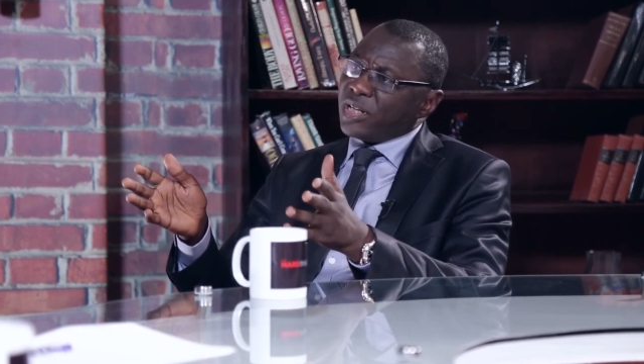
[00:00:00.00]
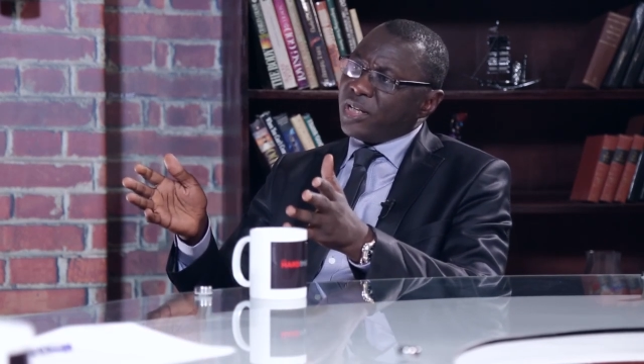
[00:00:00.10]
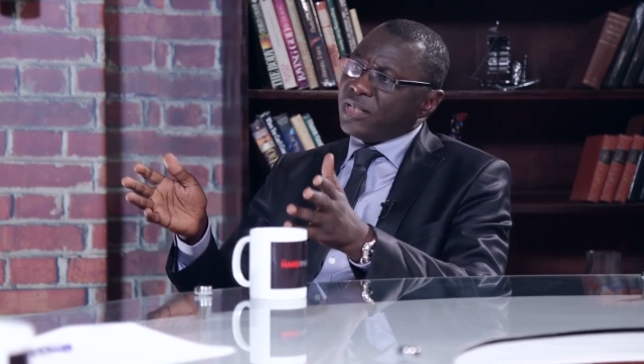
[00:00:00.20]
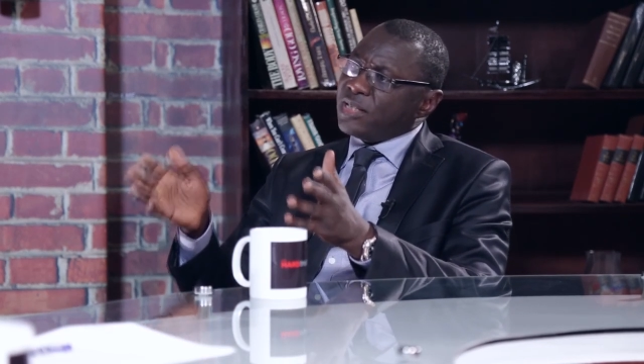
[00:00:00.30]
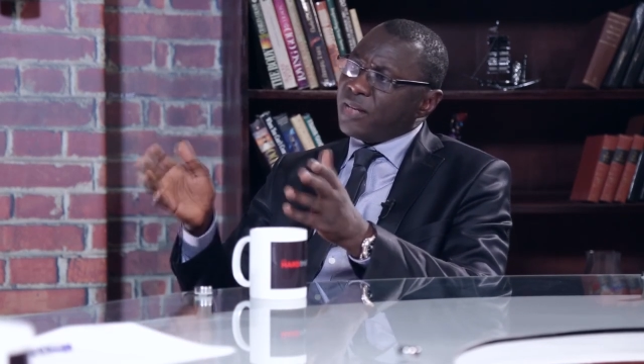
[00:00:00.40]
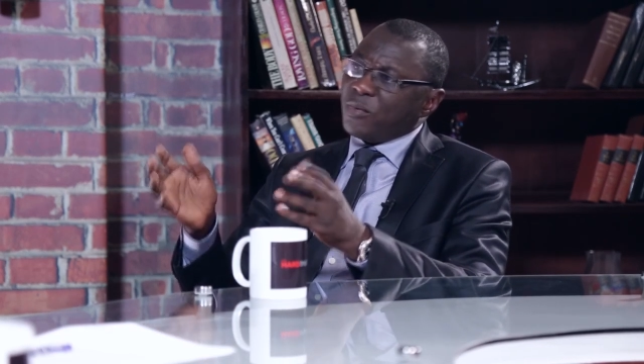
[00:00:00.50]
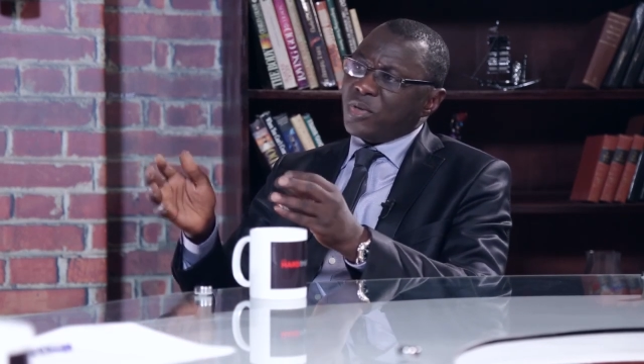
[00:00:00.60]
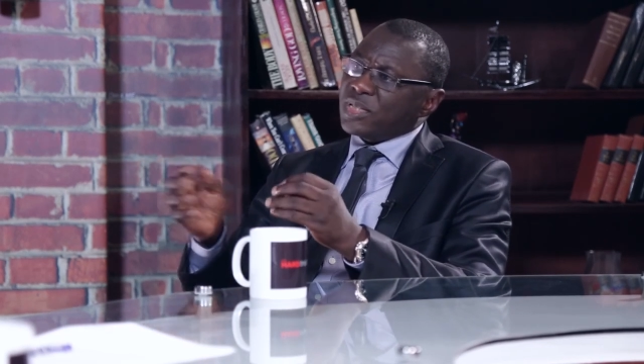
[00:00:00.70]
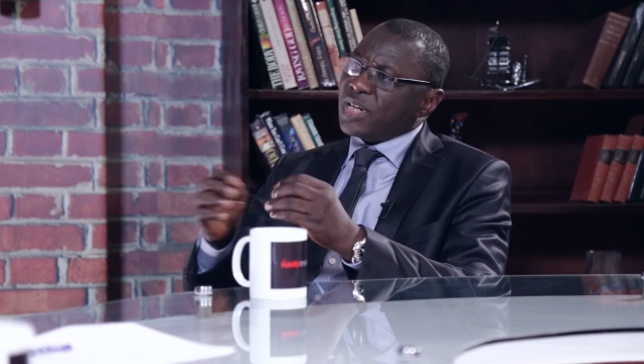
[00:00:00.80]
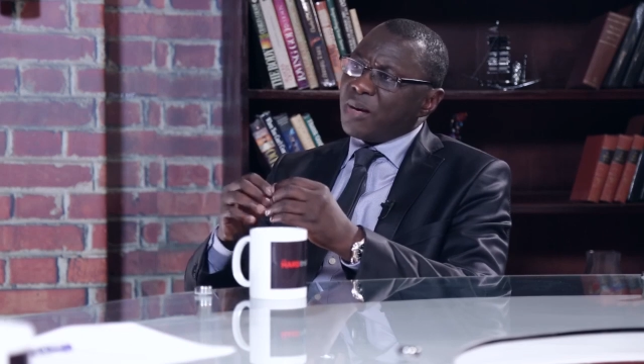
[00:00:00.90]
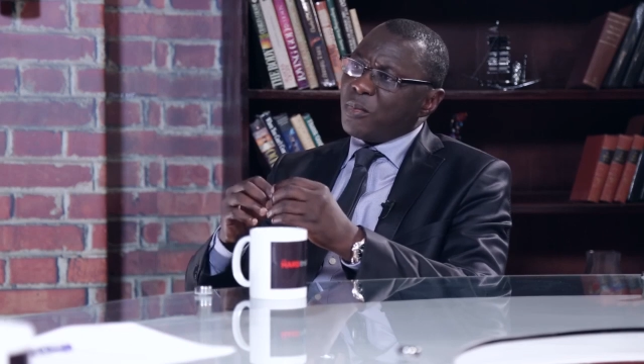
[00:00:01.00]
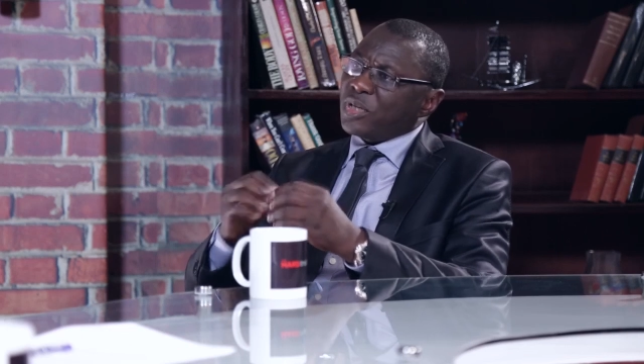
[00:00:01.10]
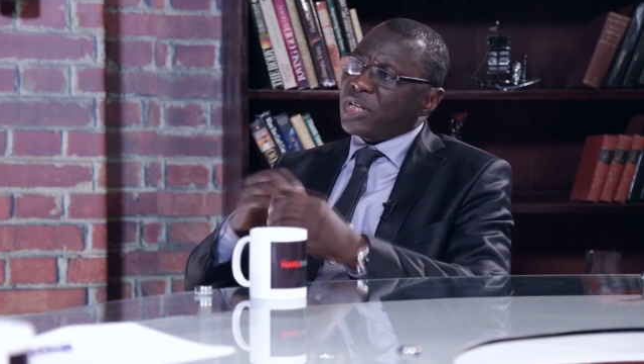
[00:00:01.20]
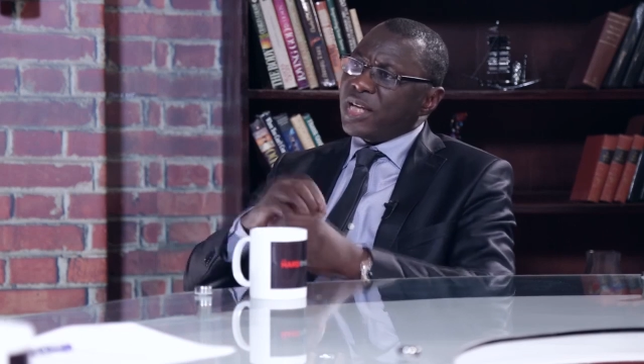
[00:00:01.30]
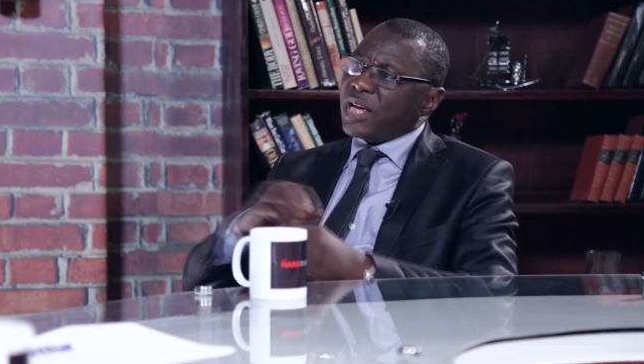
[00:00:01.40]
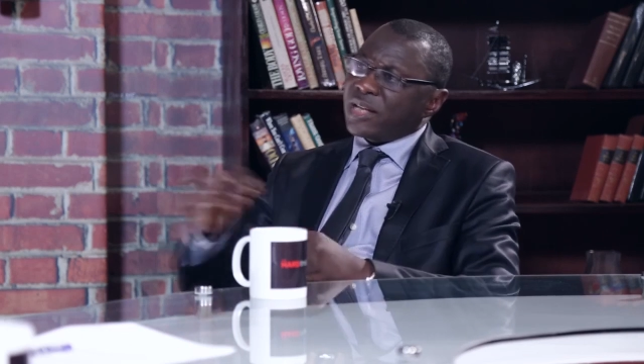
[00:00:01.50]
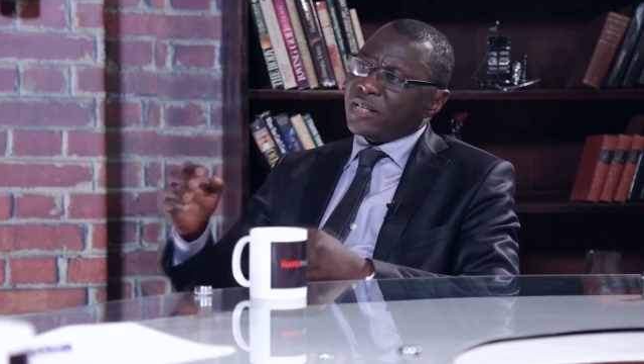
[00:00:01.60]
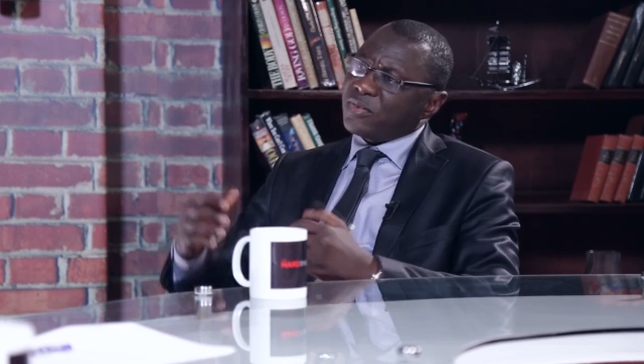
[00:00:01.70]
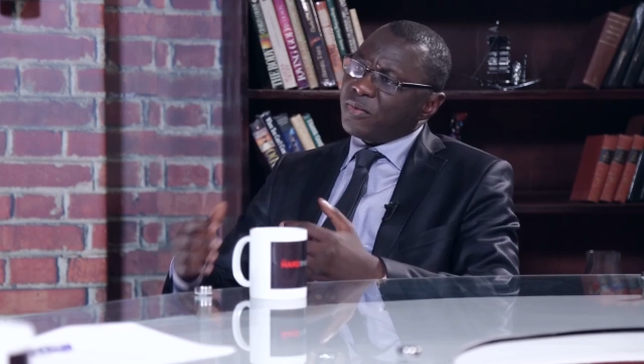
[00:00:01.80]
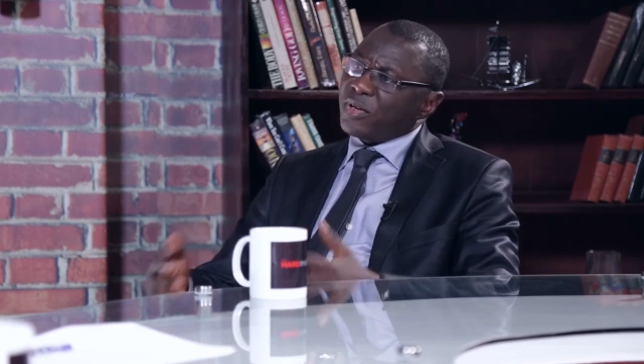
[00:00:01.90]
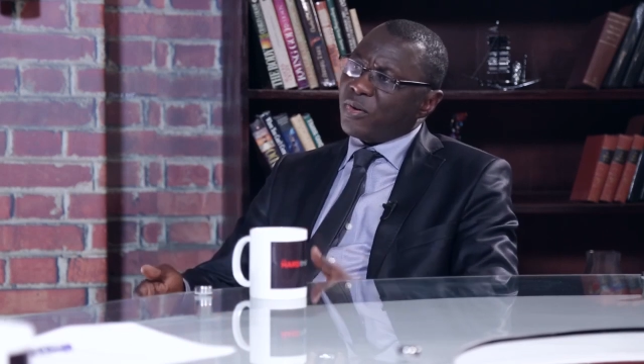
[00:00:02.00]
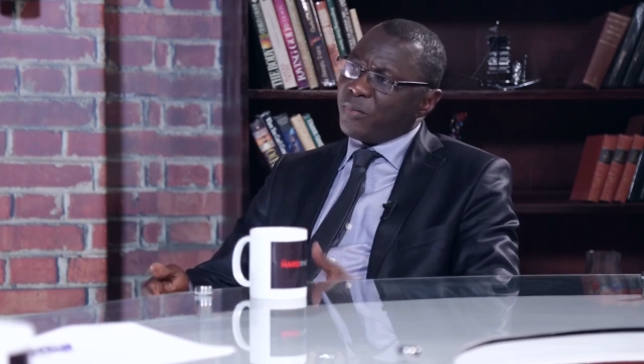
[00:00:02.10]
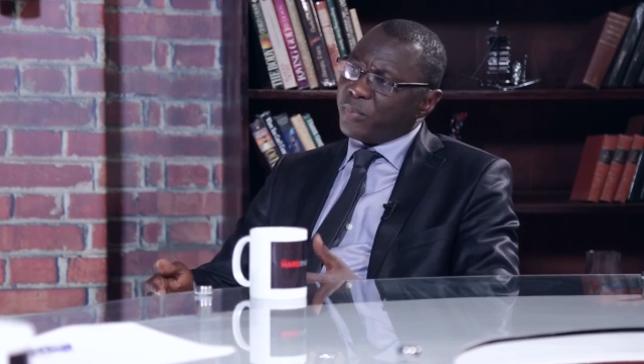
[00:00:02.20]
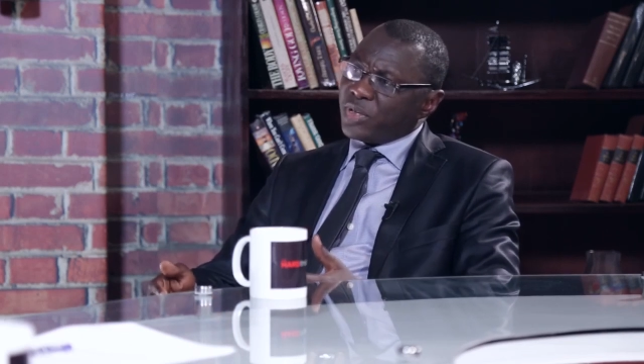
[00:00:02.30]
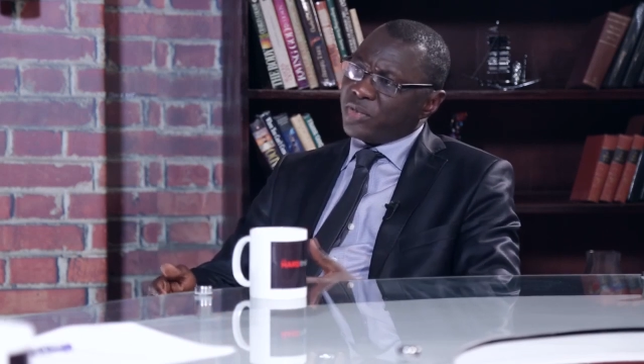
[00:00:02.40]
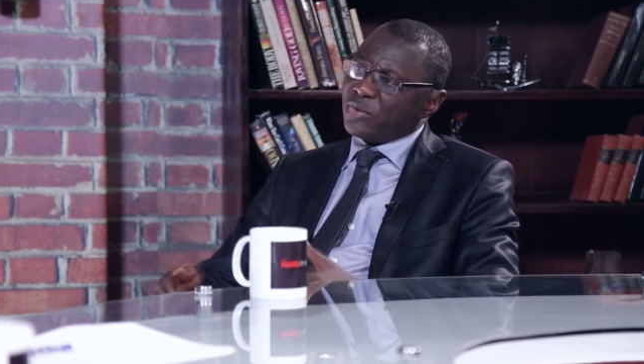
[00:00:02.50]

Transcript: His name wasn't among the directors of the company.